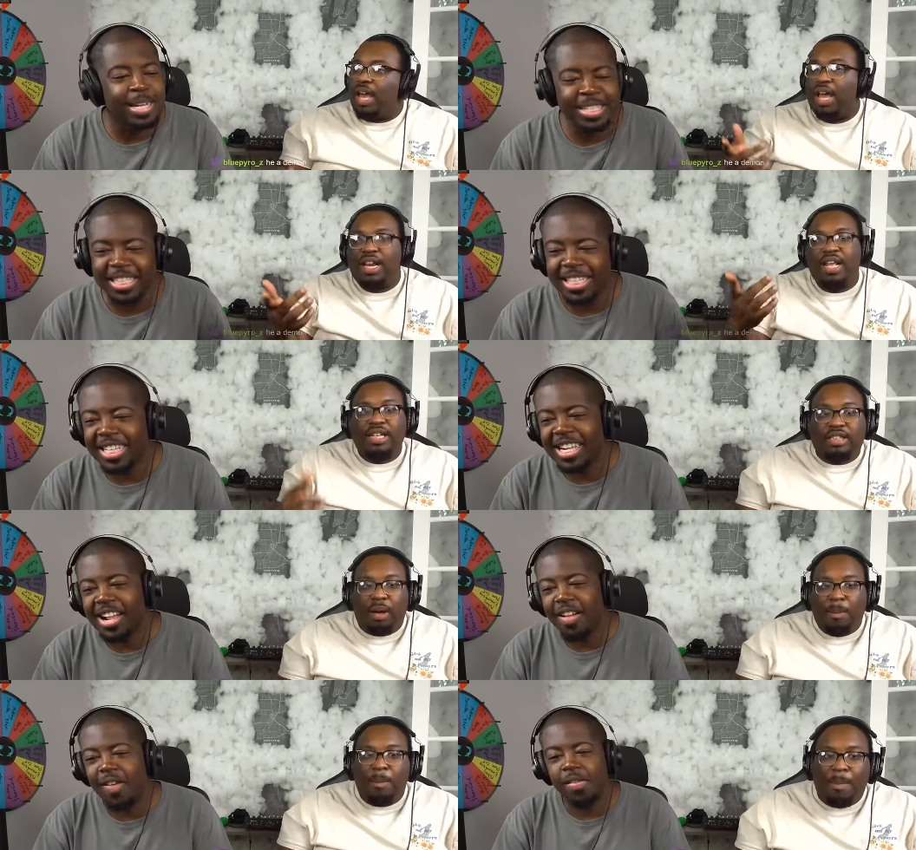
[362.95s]
Speaker 1: Yeah, and he's
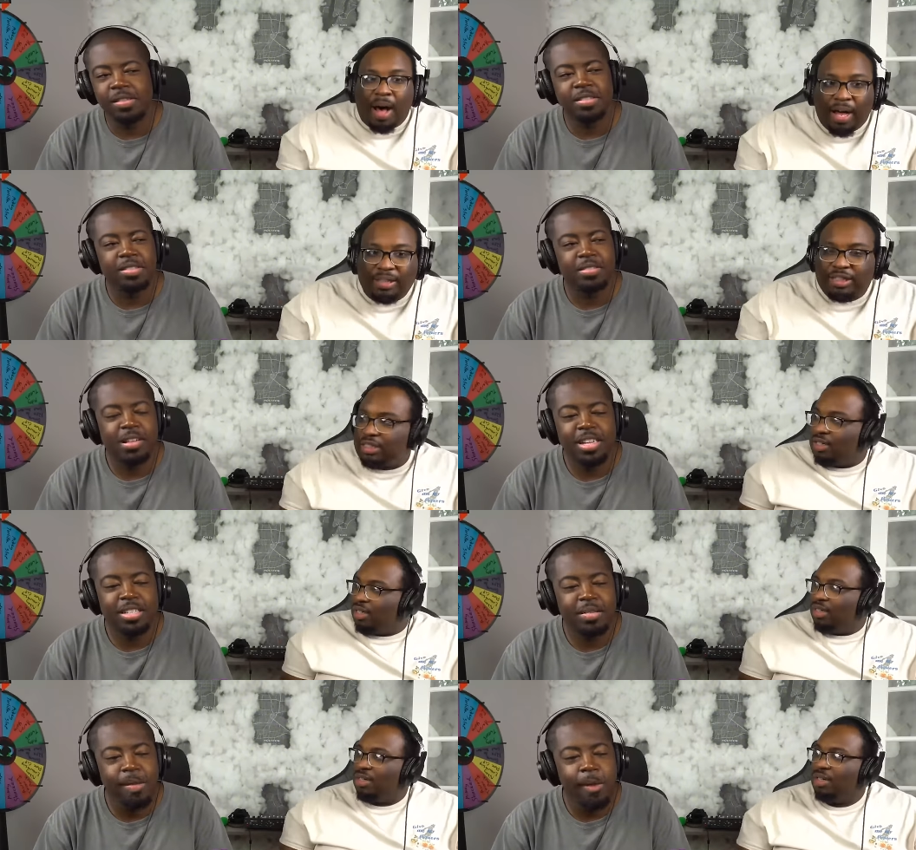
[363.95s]
a
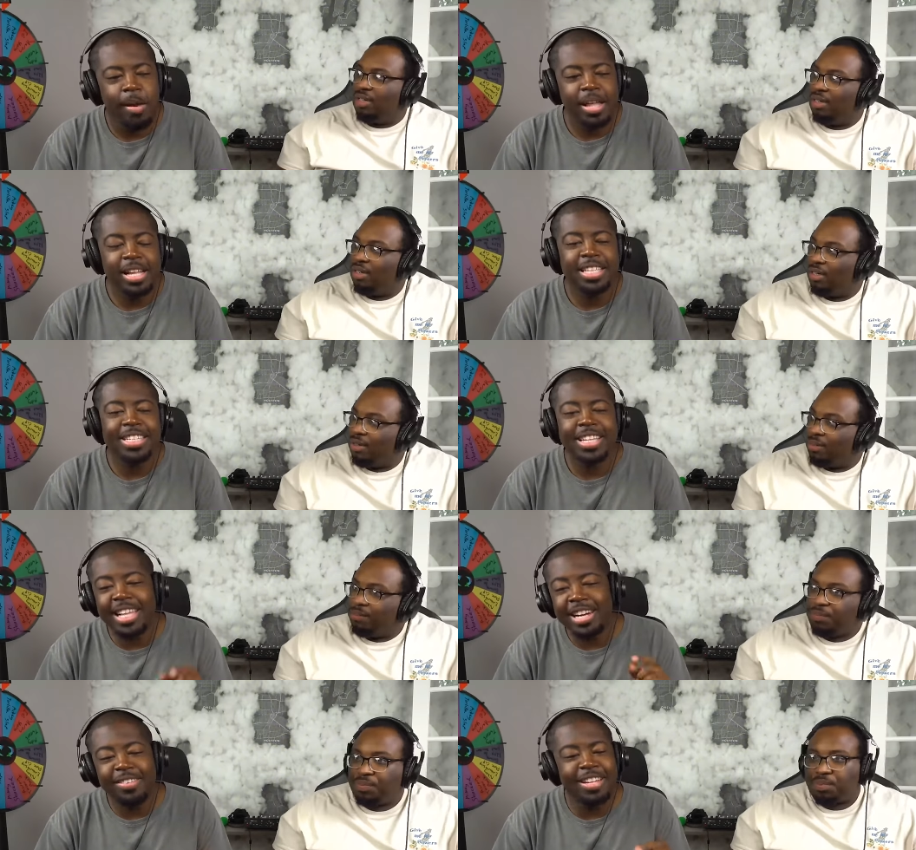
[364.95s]
monster. So he's
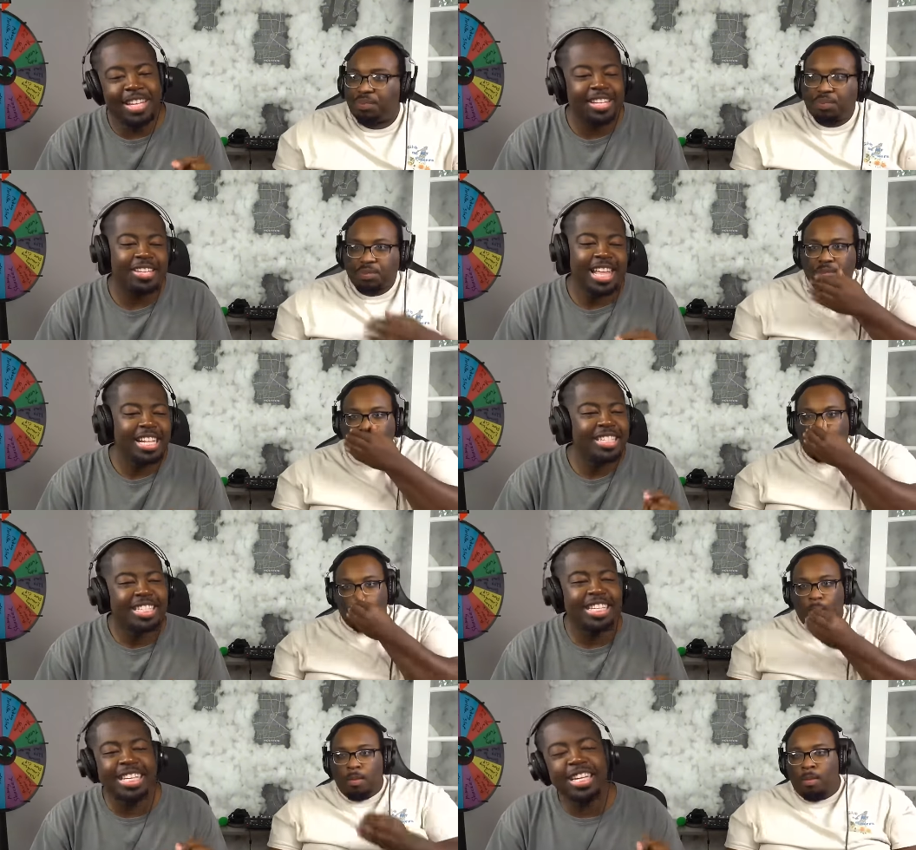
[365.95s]
literally that
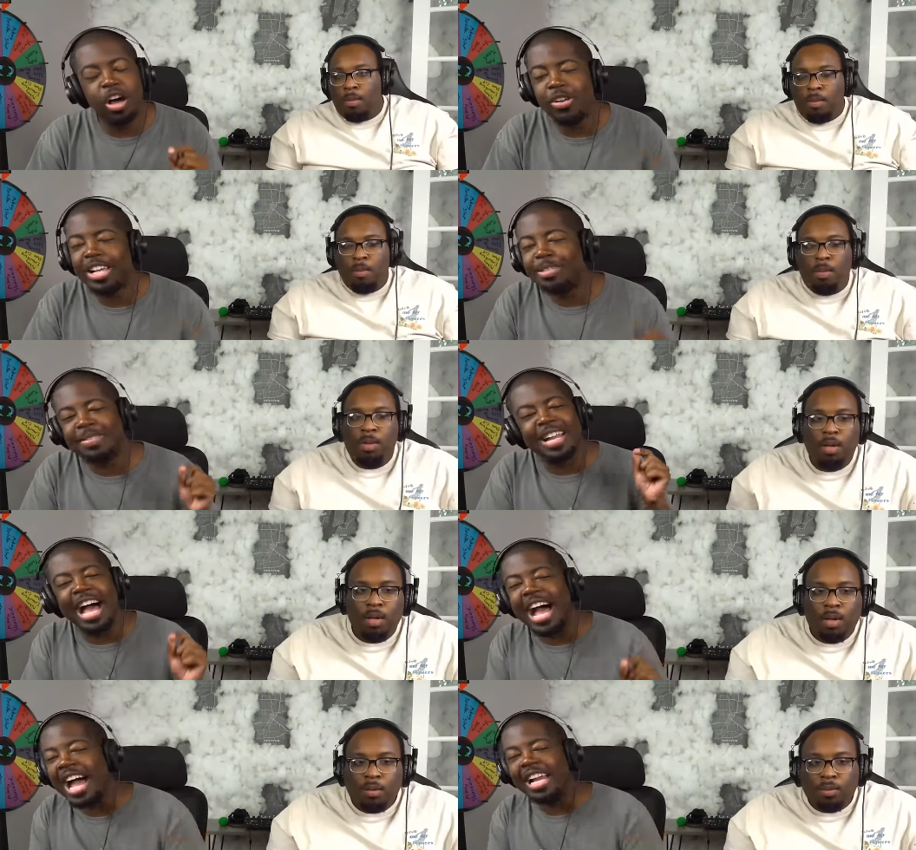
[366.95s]
CEO that's been
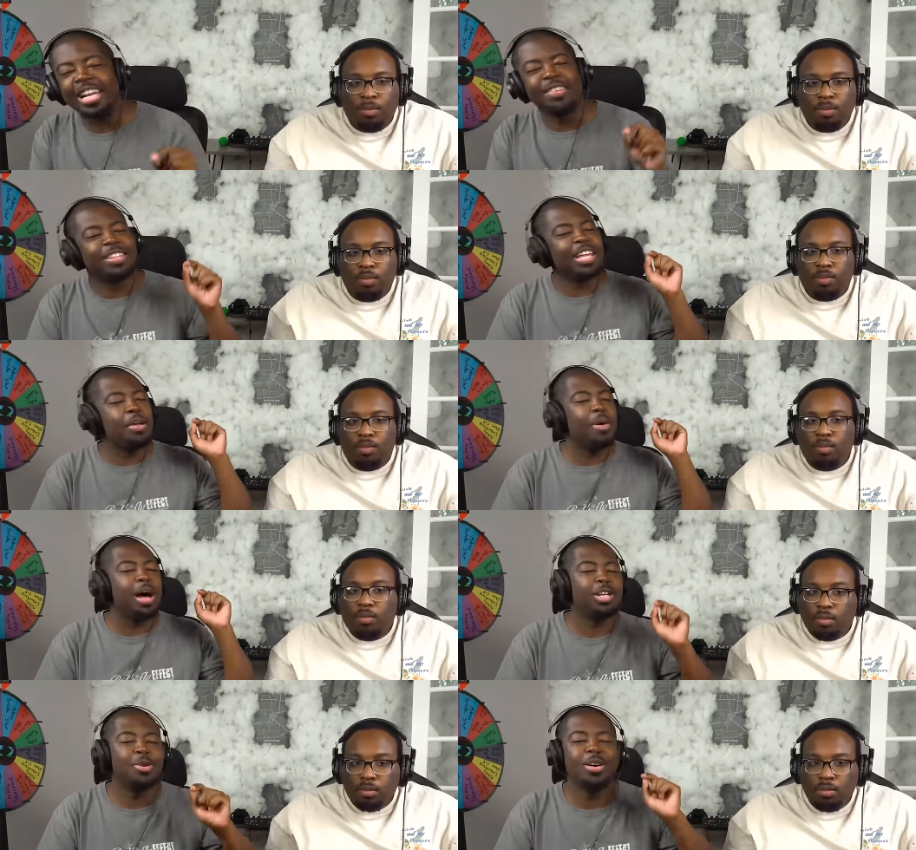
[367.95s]
hiding everything
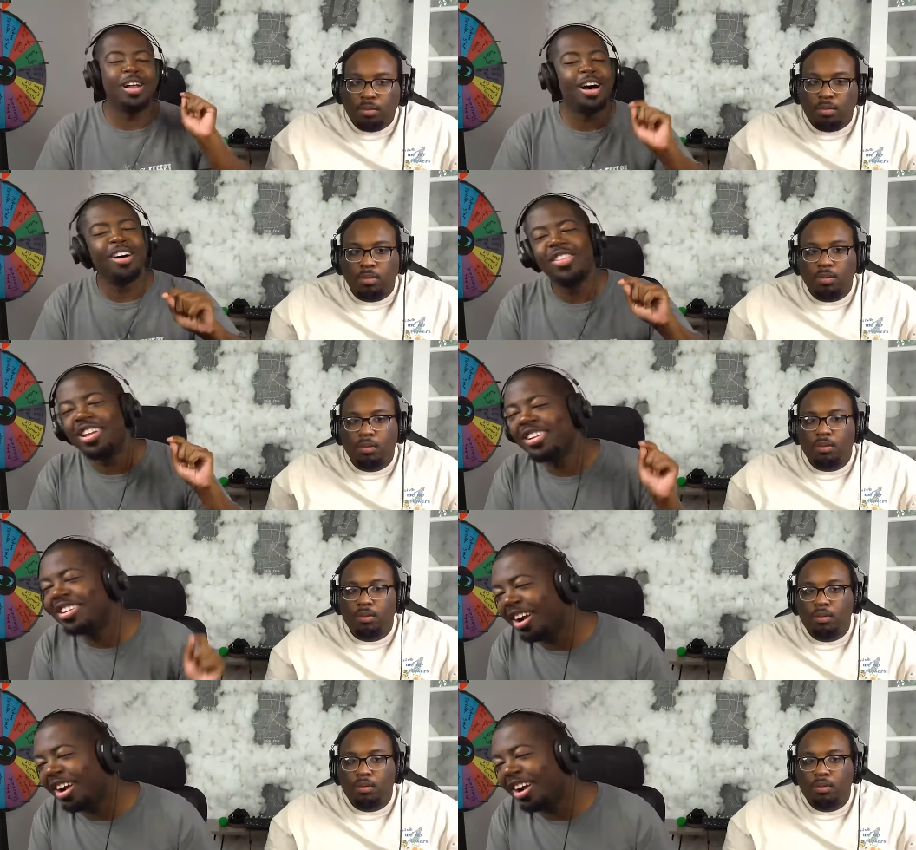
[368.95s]
while doing all the